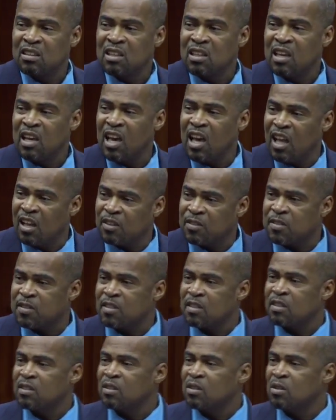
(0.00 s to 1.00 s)
Health
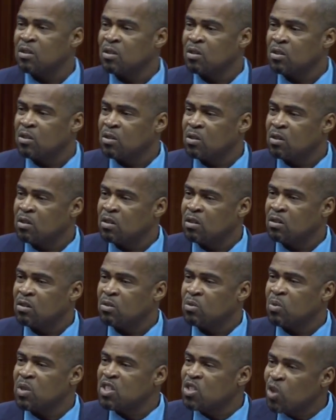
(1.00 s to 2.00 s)

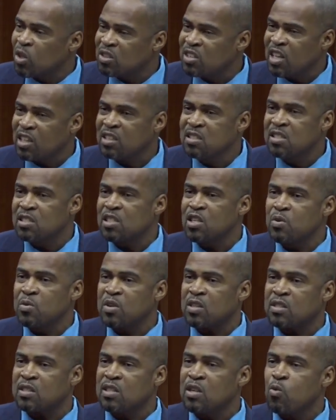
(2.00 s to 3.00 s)
was not taken
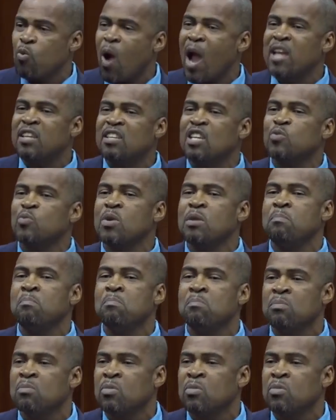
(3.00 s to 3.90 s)
seriously. Why did we?